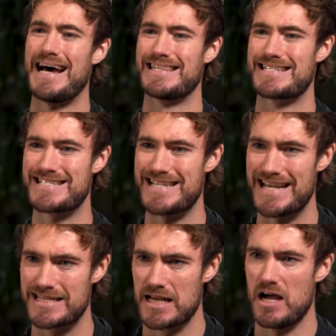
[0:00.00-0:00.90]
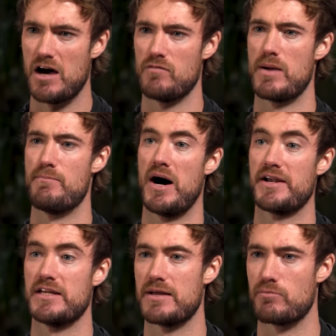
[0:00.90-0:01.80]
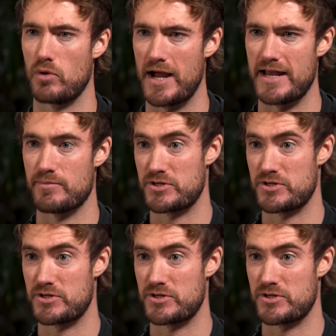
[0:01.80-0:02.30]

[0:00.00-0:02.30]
at the state of my body and brain. In